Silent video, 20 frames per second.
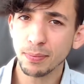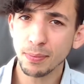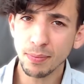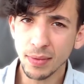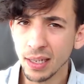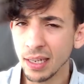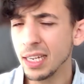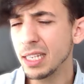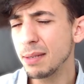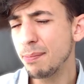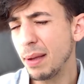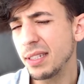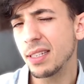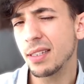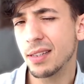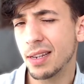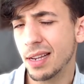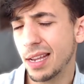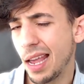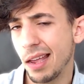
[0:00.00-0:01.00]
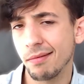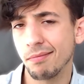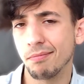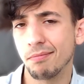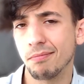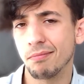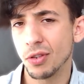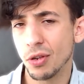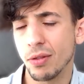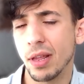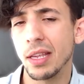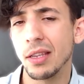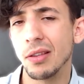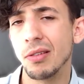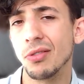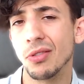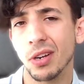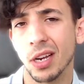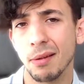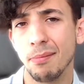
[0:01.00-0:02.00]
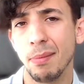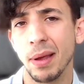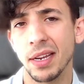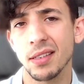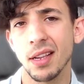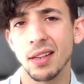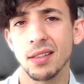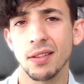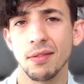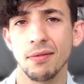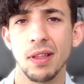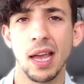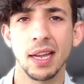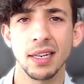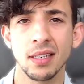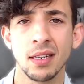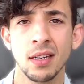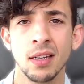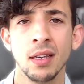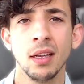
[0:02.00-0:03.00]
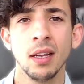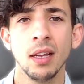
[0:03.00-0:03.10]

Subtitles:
as best as it can so that user can make sense of that.